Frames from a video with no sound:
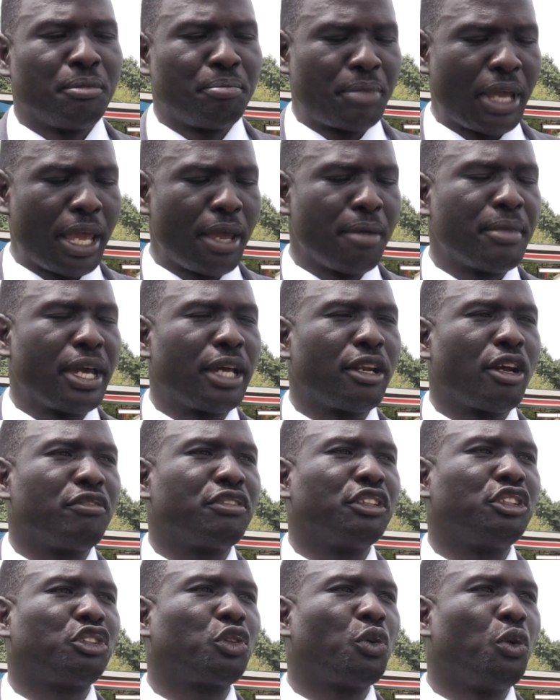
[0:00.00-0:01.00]
payment of
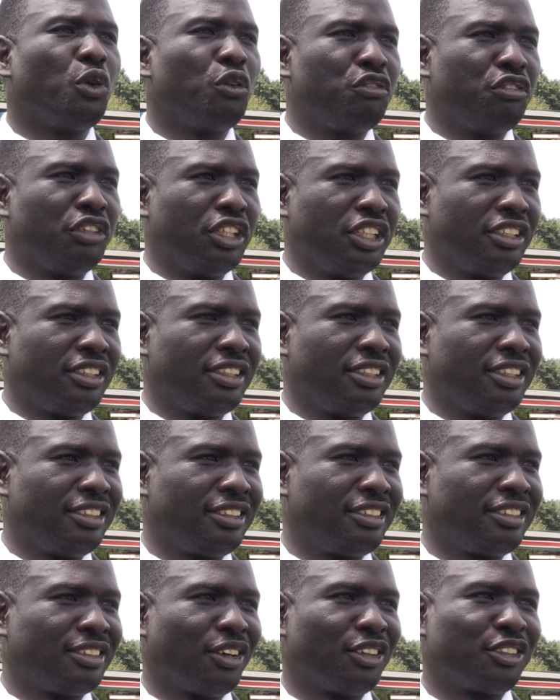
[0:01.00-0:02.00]
school fees
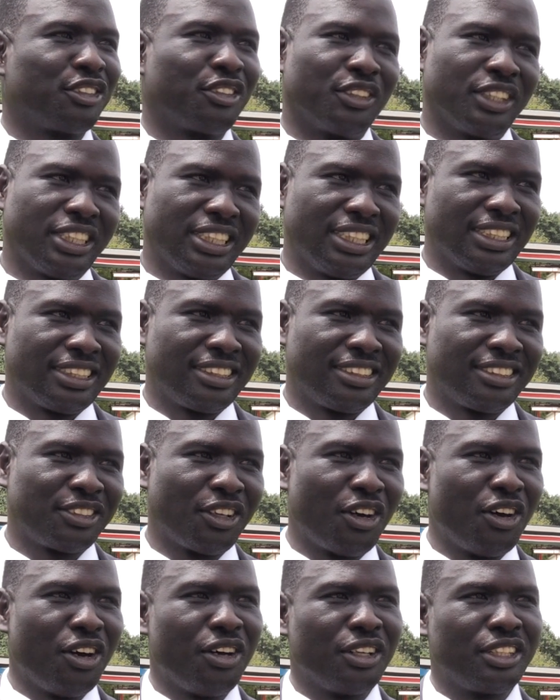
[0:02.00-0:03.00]
is also needed.
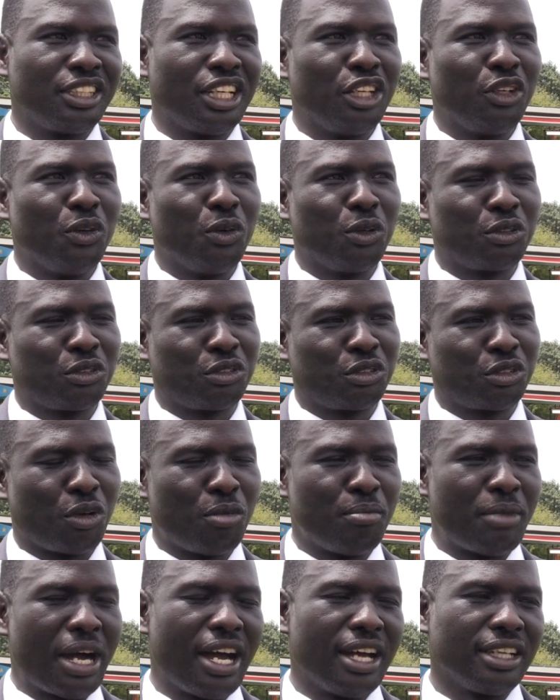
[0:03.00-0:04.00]
So they look
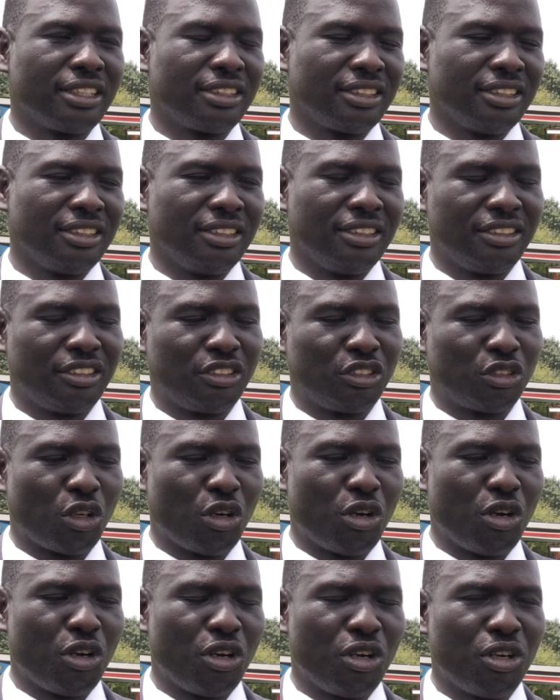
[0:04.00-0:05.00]
so much, is
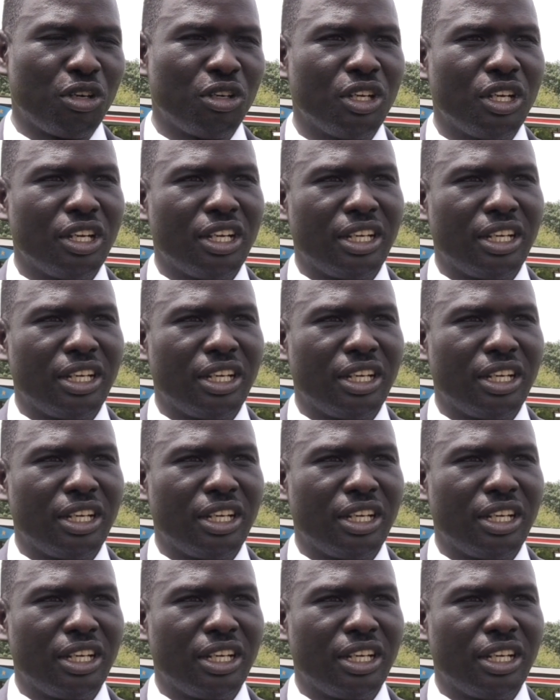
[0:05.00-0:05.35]
so